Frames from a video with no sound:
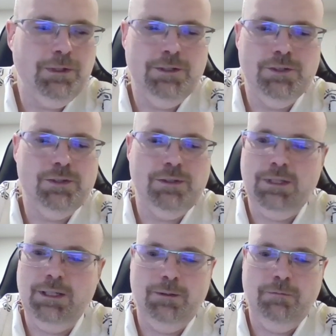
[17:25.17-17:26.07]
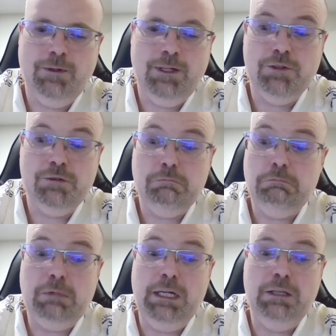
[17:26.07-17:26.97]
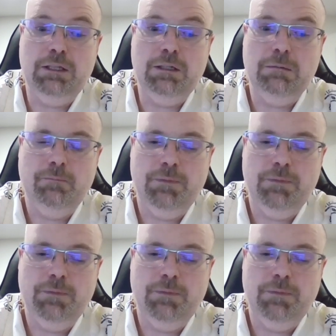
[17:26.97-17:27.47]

they just they didn't finish anything.